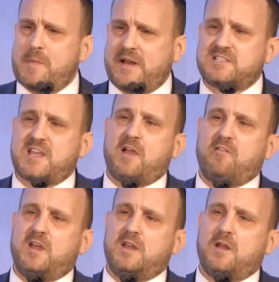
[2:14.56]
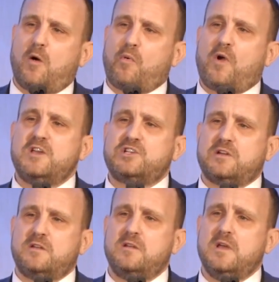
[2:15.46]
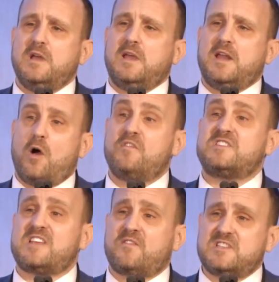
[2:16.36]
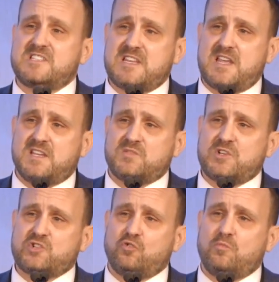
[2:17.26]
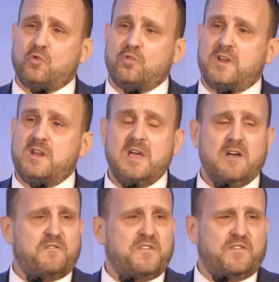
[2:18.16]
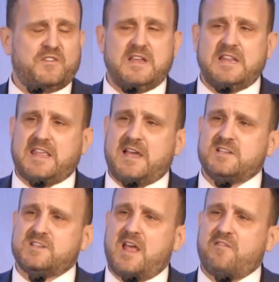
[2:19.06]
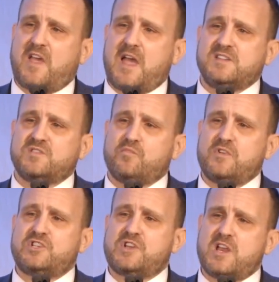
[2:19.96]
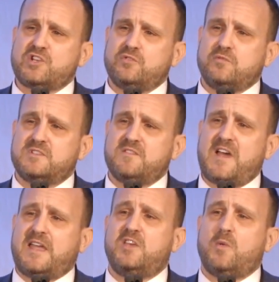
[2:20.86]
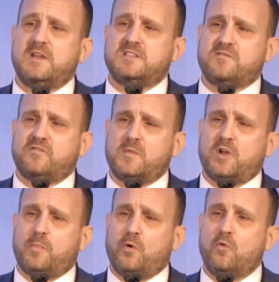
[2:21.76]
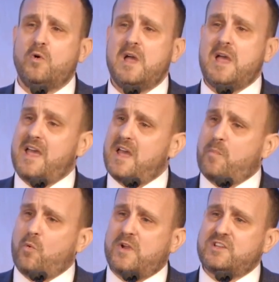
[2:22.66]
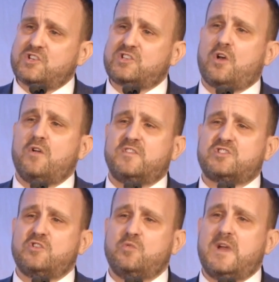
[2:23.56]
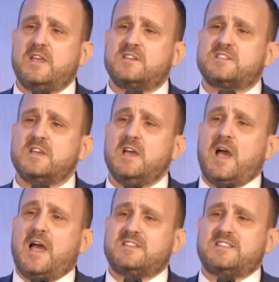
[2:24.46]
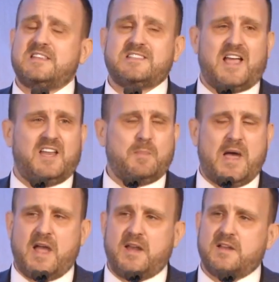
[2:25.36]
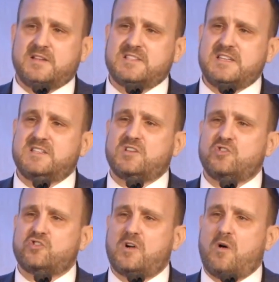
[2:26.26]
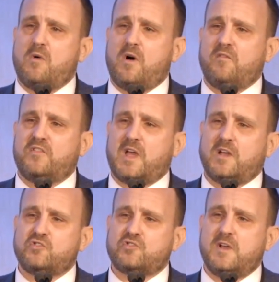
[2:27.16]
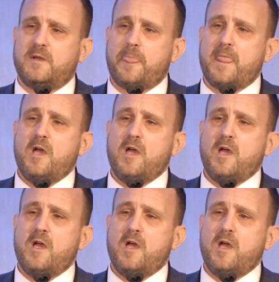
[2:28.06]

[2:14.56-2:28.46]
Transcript: humanitarian operation in over 70 years, which saw more than 15,000 Afghans and British nationals evacuated from Kabul airport in just over 2 weeks as the Taliban seized control of the country.